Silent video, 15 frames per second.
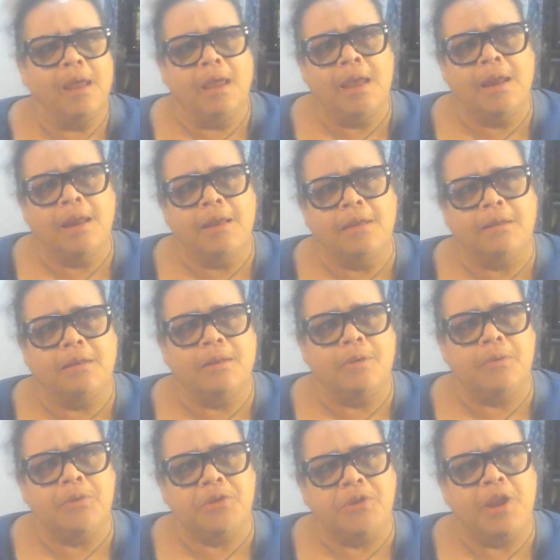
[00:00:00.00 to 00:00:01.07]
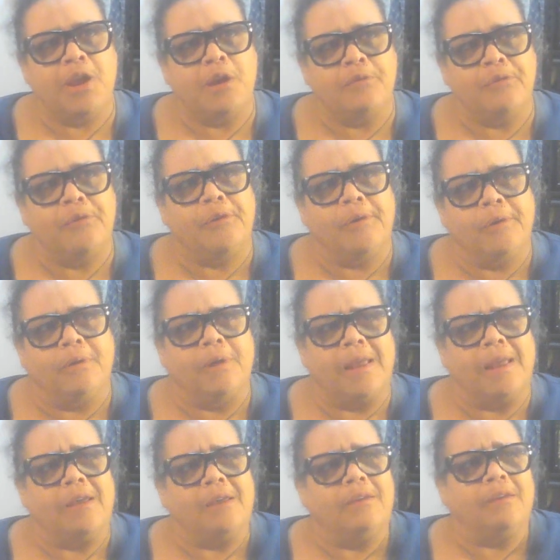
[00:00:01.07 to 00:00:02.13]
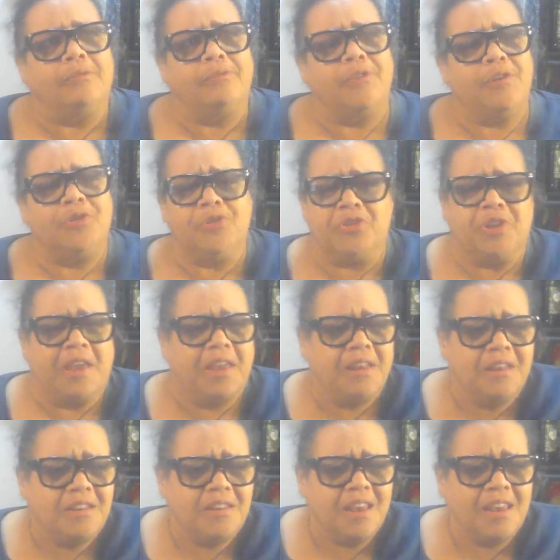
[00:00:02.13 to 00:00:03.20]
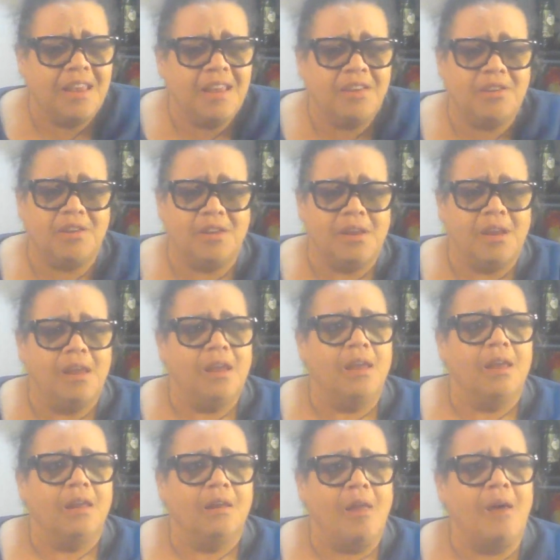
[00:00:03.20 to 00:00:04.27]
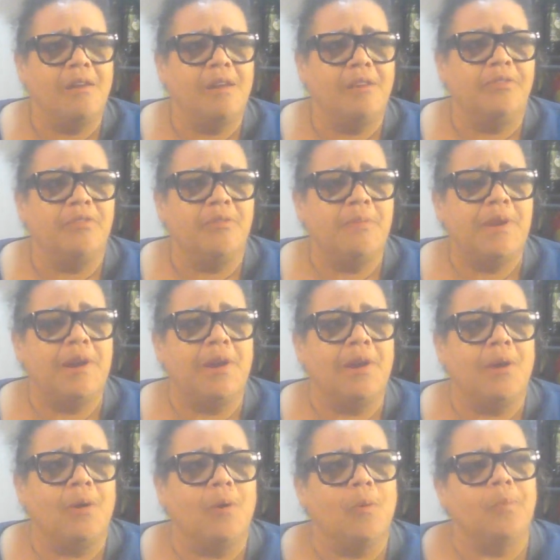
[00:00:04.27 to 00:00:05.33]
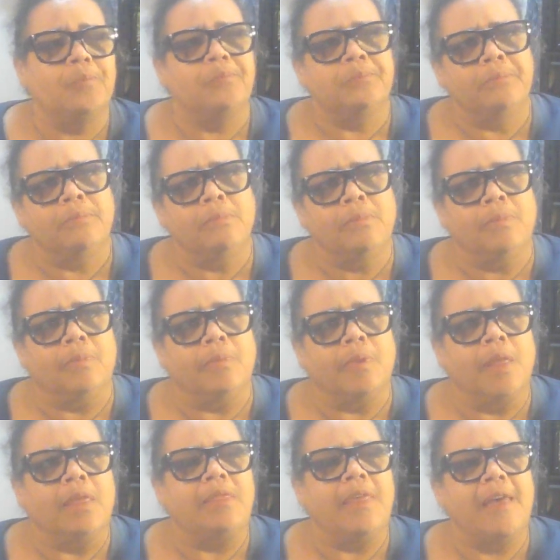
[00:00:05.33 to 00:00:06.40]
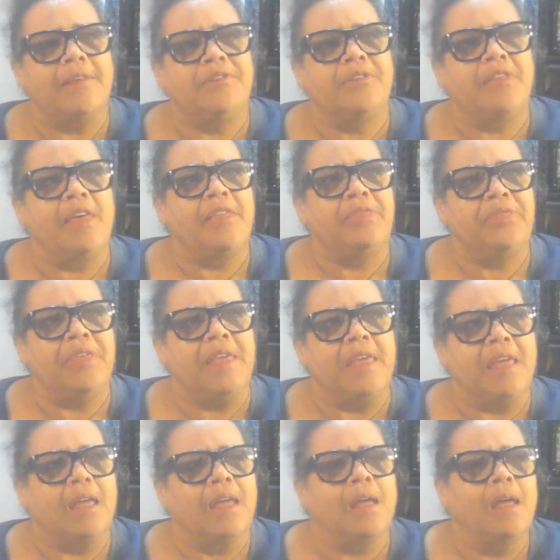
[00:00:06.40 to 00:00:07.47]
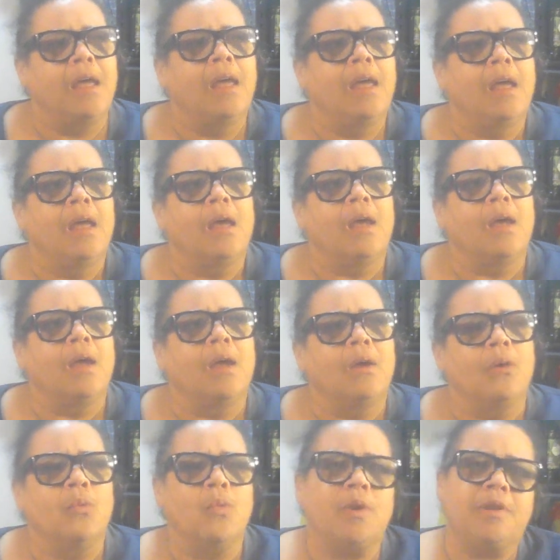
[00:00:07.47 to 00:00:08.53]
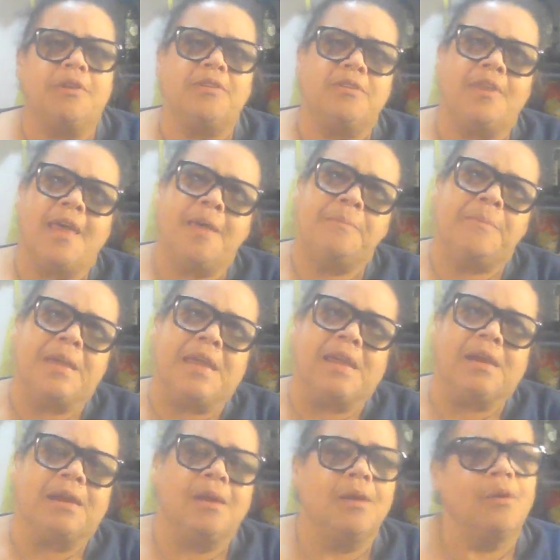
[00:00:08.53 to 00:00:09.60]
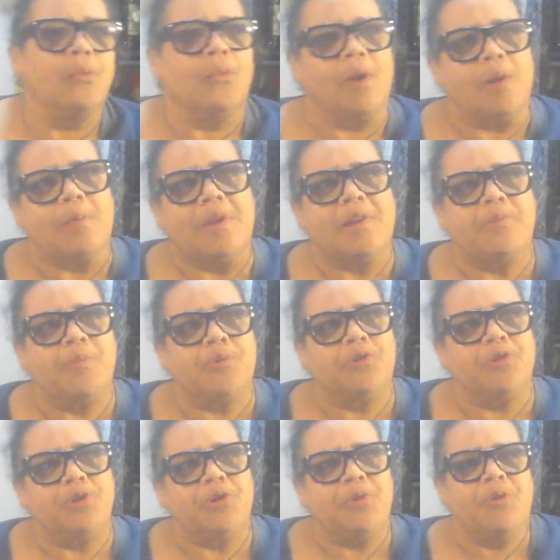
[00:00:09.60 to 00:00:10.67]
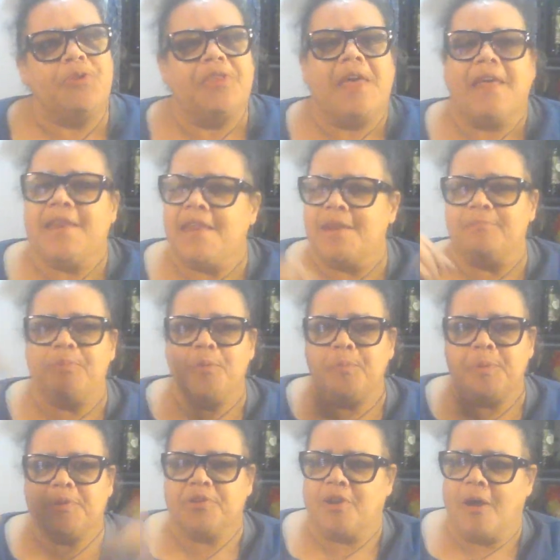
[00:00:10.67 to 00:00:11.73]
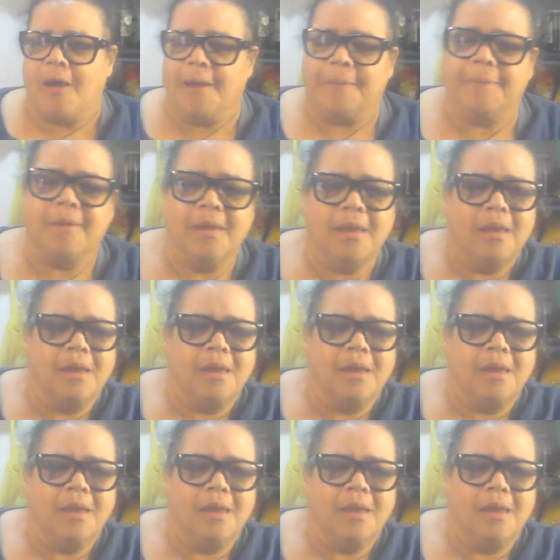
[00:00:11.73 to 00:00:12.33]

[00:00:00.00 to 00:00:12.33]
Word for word: and it it was there for like a few seconds, I guess, long enough for me to go, hmm, that's that thing. What does that mean? What am I supposed to do with that? And then poop it's gone.